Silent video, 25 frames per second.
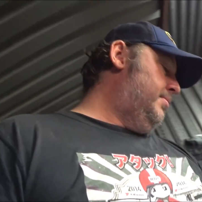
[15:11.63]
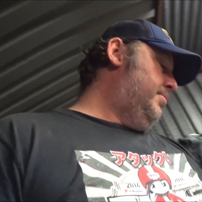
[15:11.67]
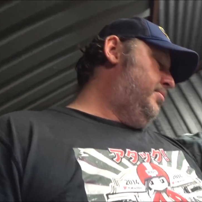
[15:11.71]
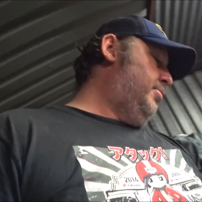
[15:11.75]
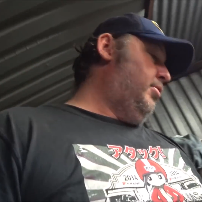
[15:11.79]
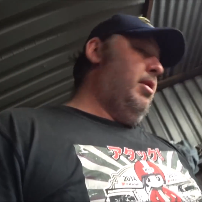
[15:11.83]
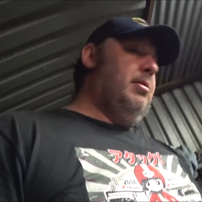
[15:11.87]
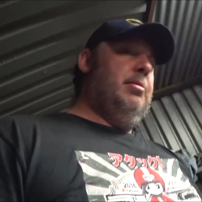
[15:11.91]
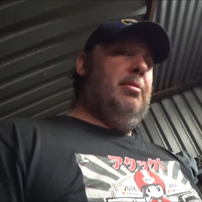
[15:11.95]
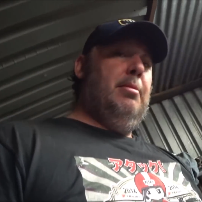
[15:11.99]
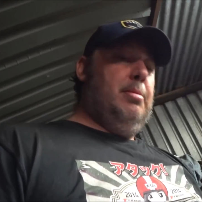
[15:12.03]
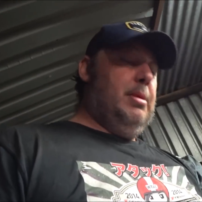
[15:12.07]

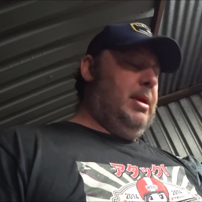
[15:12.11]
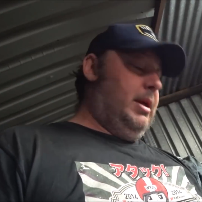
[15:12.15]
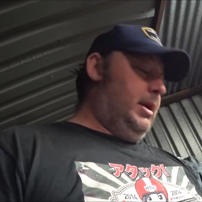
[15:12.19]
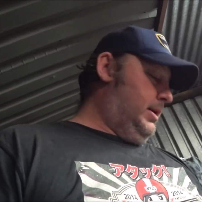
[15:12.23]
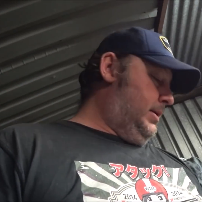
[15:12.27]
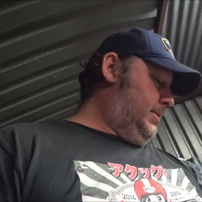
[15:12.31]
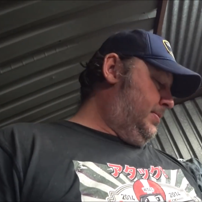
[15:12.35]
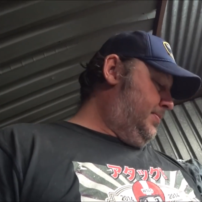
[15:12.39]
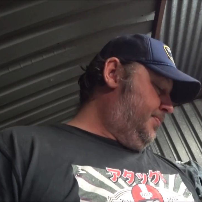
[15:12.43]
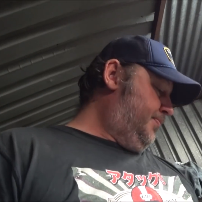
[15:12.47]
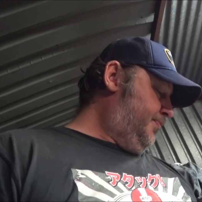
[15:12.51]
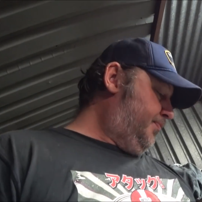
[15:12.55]
probably.
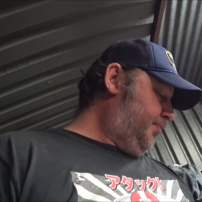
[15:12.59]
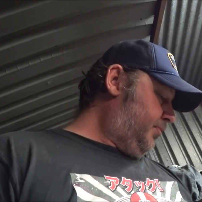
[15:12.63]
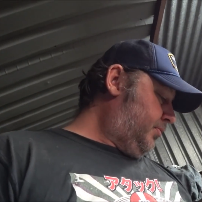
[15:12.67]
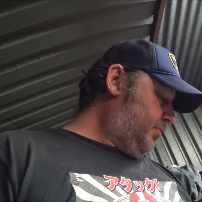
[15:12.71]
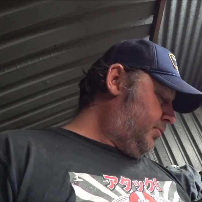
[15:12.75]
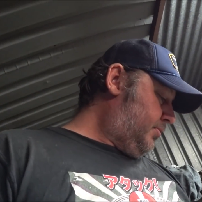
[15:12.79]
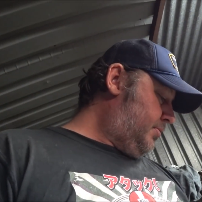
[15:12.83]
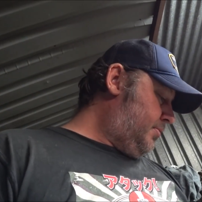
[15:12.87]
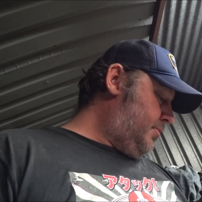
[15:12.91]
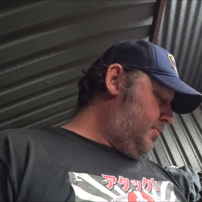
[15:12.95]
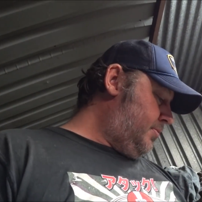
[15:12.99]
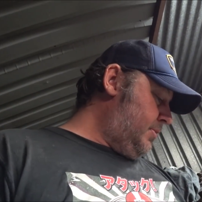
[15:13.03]

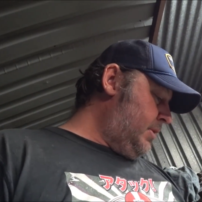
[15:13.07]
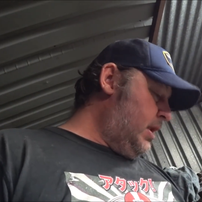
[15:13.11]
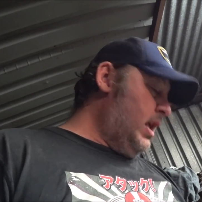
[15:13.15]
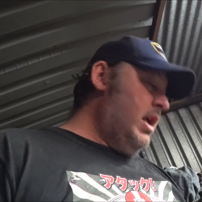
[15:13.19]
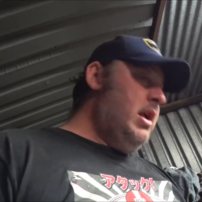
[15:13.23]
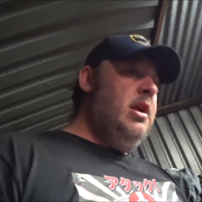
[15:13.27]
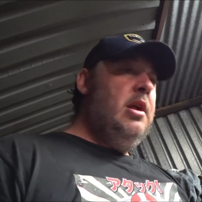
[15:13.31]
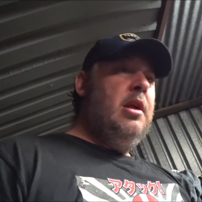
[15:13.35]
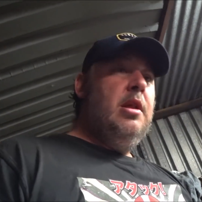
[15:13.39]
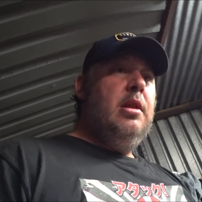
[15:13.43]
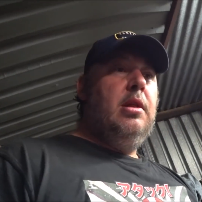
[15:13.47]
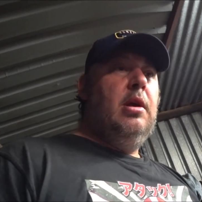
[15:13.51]

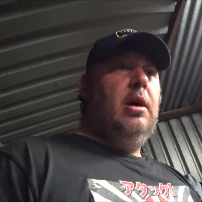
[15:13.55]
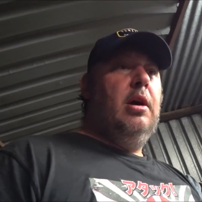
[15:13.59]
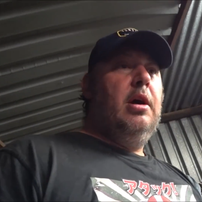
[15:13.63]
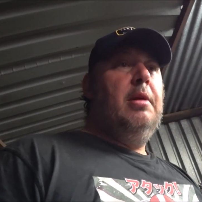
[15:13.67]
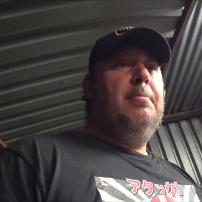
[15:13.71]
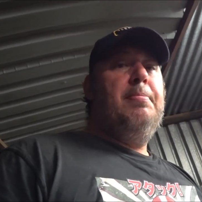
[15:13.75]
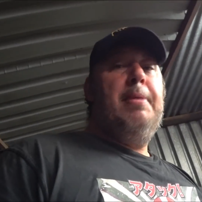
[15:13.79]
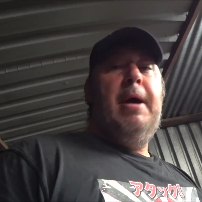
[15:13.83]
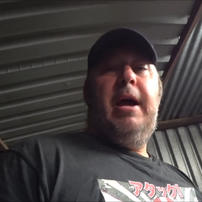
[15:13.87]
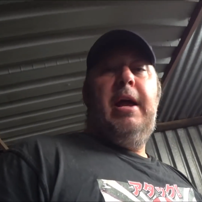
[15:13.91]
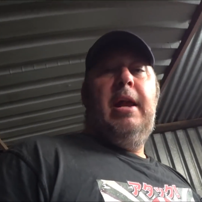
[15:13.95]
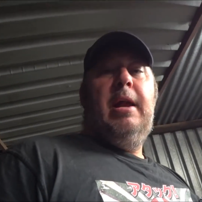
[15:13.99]
So I'm going
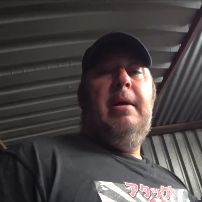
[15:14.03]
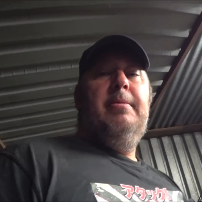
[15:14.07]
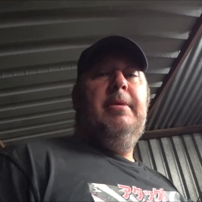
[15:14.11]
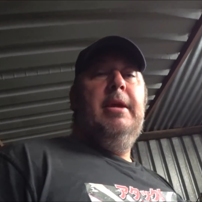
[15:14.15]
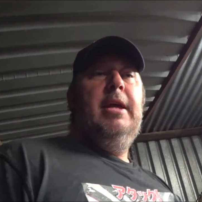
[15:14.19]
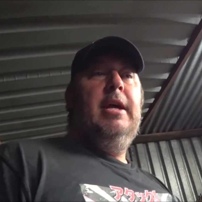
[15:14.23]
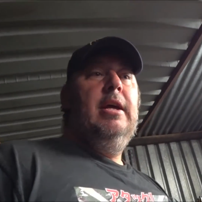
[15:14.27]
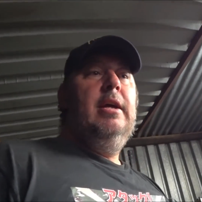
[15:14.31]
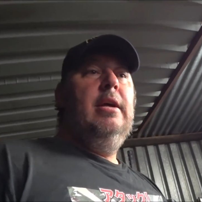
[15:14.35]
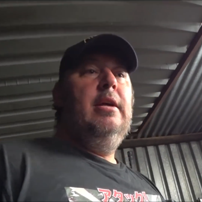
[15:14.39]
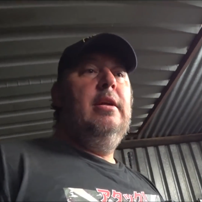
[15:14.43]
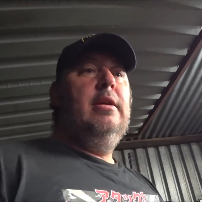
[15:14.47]
to pack it up there.